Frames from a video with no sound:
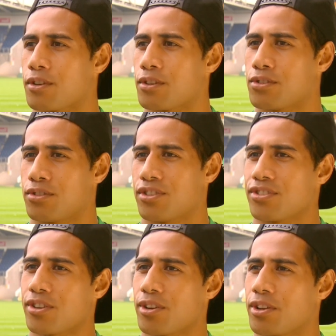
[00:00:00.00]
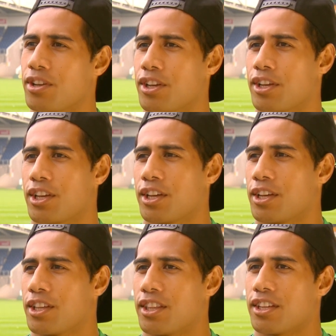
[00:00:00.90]
Tusi's got
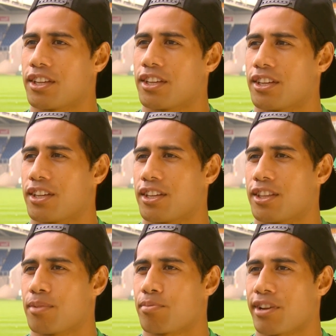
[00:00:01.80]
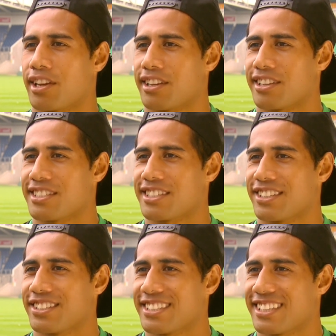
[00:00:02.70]
the brain and the
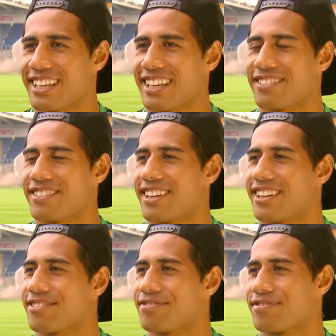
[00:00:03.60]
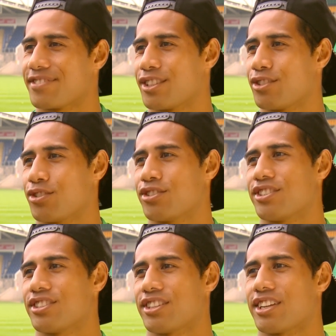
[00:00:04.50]
skills and that. George
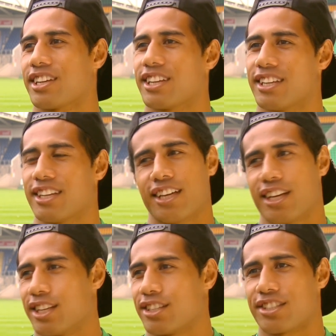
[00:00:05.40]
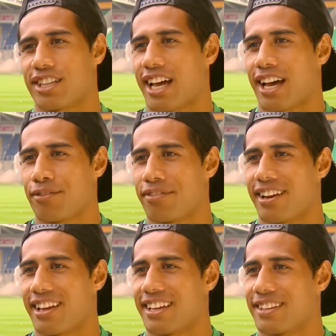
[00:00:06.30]
is just a hard
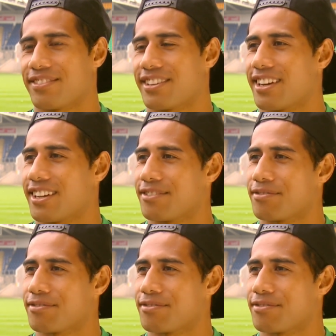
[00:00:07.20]
fella, but